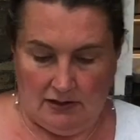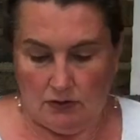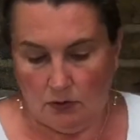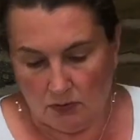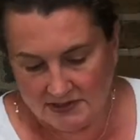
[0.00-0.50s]

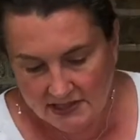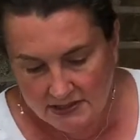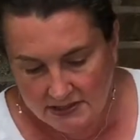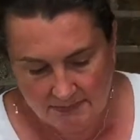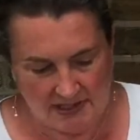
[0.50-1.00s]
Oh, is that
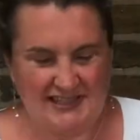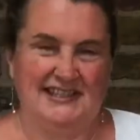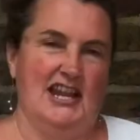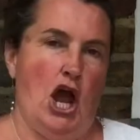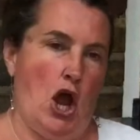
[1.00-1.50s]
too much?
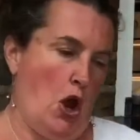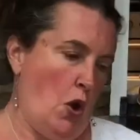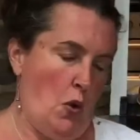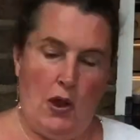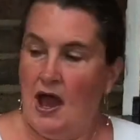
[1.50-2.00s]
No.
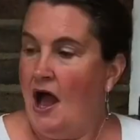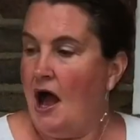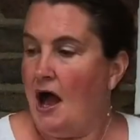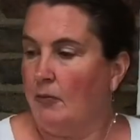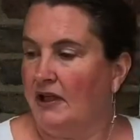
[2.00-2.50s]

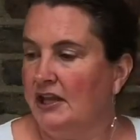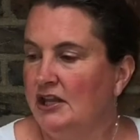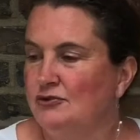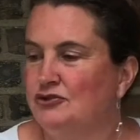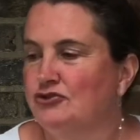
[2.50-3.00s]
We're going to
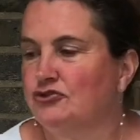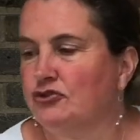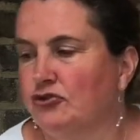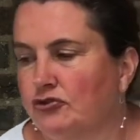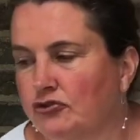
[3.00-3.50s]
use
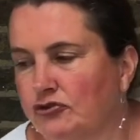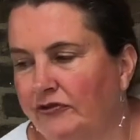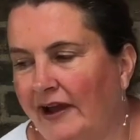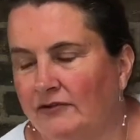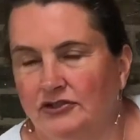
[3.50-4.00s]

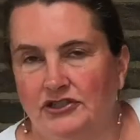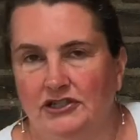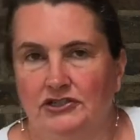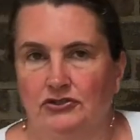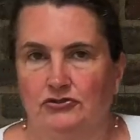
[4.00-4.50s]
ground
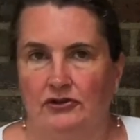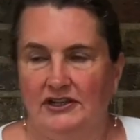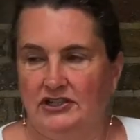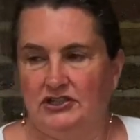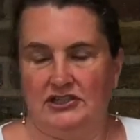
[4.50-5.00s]
ginger, dried
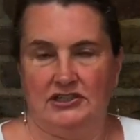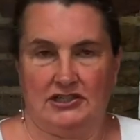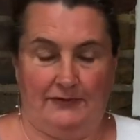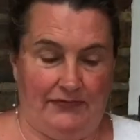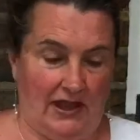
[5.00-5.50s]
ginger,
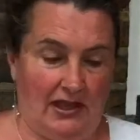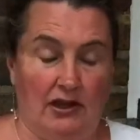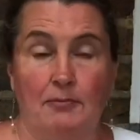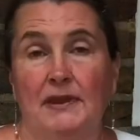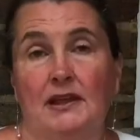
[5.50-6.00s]
and
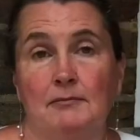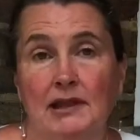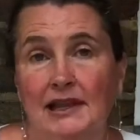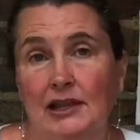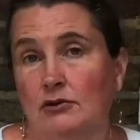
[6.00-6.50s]
I'll be
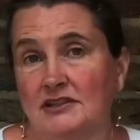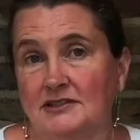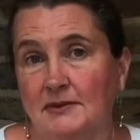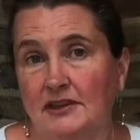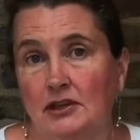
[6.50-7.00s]
completely honest
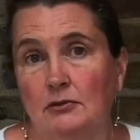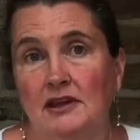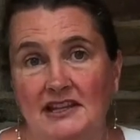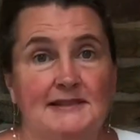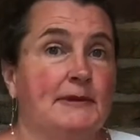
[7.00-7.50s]
with you,
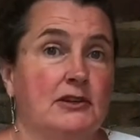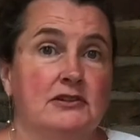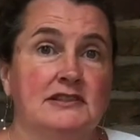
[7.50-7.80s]
it's because